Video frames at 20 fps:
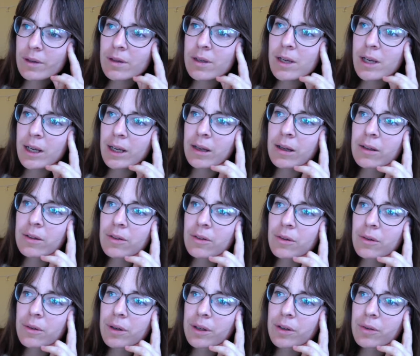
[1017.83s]
Yeah,
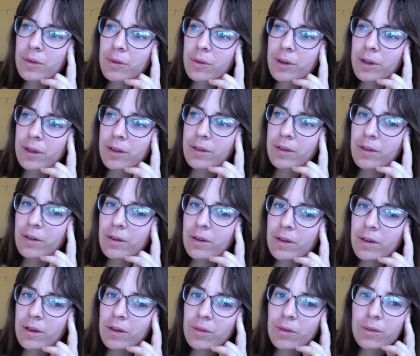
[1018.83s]
so I told
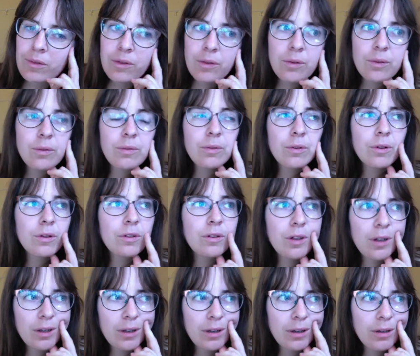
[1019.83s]
the universe
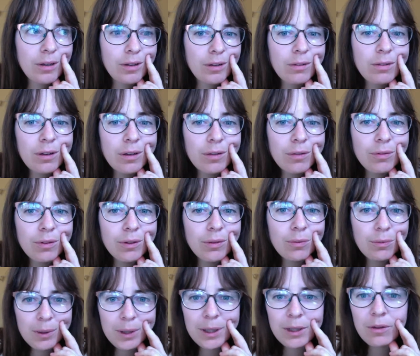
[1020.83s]
that I
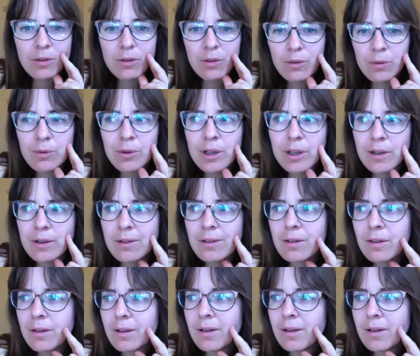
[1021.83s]
felt willing to do that.